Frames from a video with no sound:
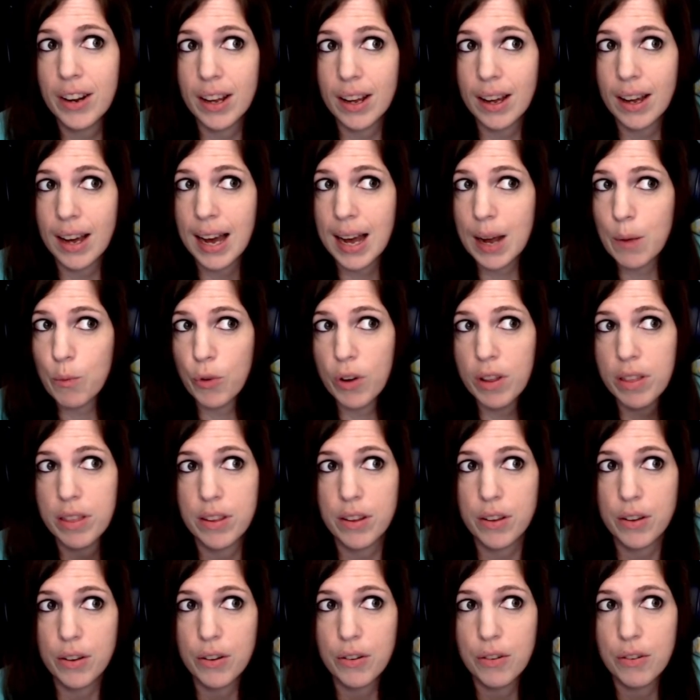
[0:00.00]
I'm with
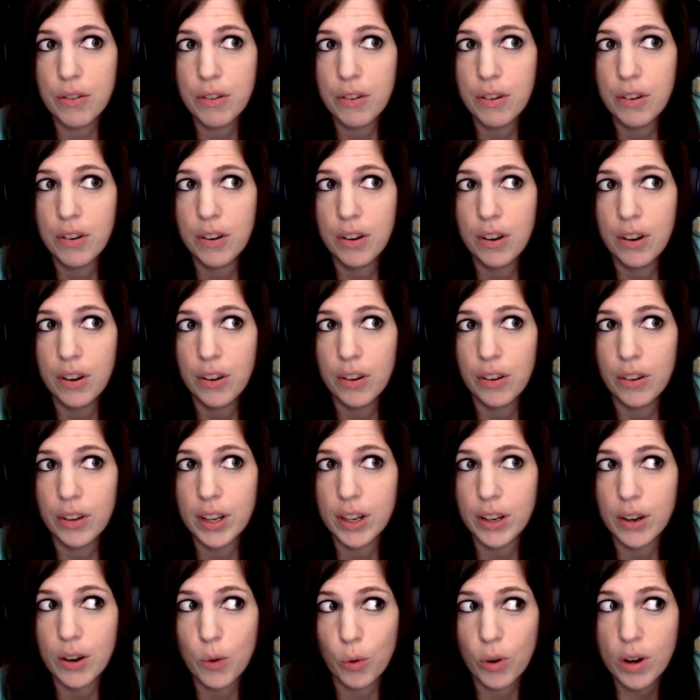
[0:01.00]
you, you
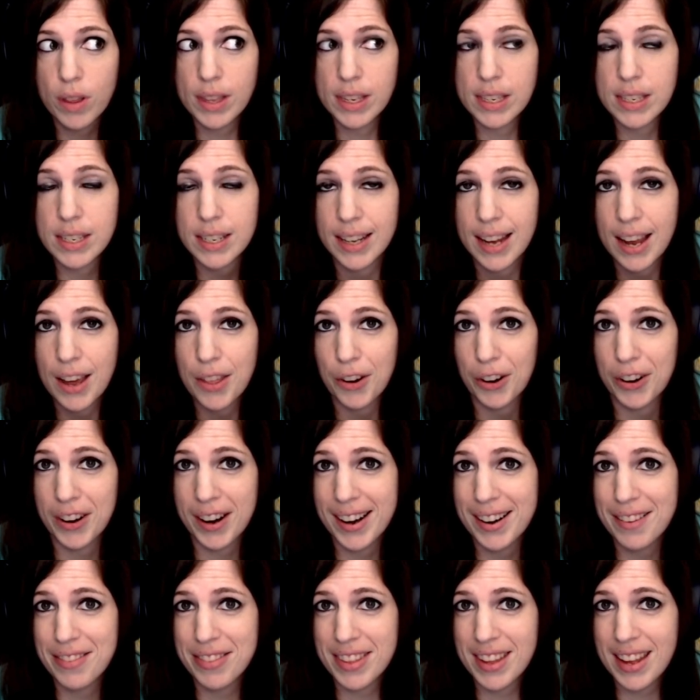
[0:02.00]
know, we're in this together
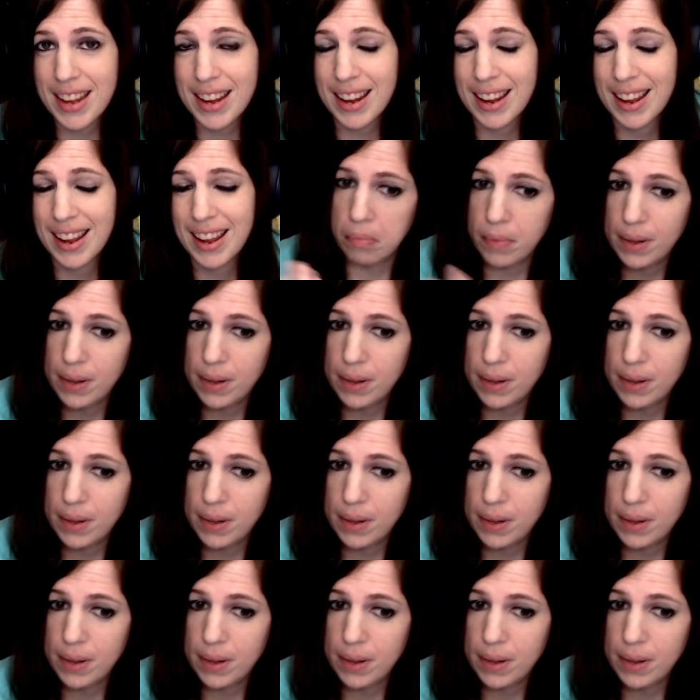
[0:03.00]
kind of thing.